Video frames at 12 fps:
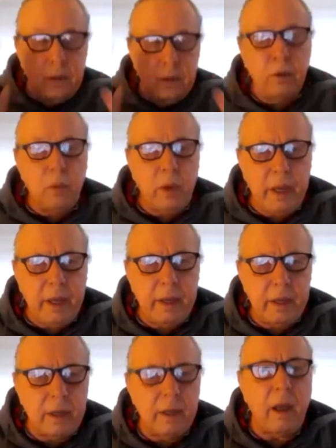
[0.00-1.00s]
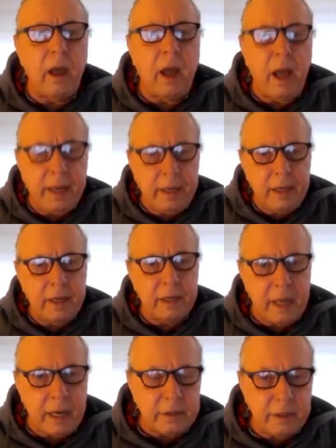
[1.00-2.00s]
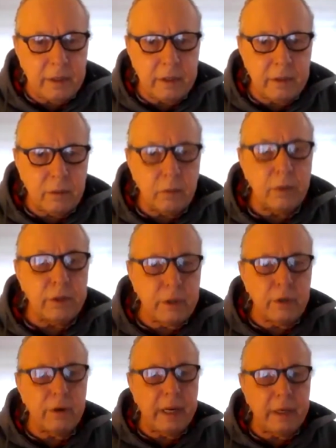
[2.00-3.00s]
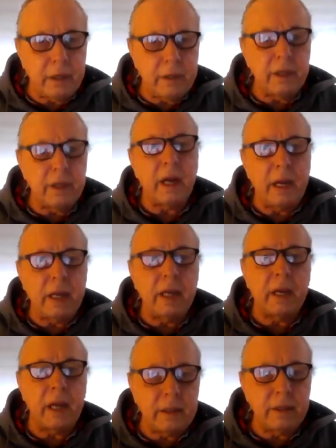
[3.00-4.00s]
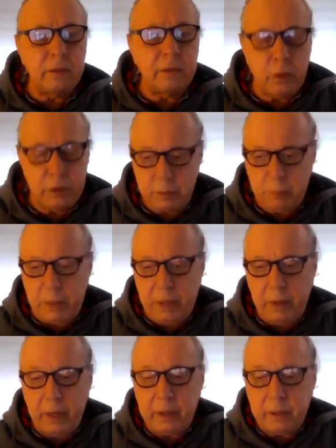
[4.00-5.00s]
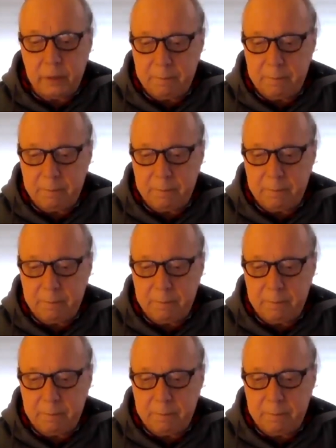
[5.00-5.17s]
way I connected with the Creator, that I connected with Spirit,